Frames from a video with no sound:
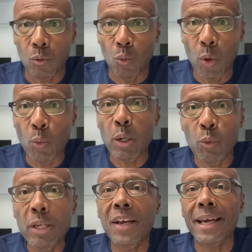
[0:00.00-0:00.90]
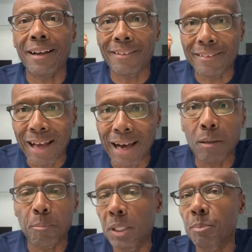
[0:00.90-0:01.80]
We, have had a lot
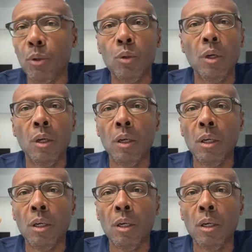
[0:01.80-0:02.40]
of people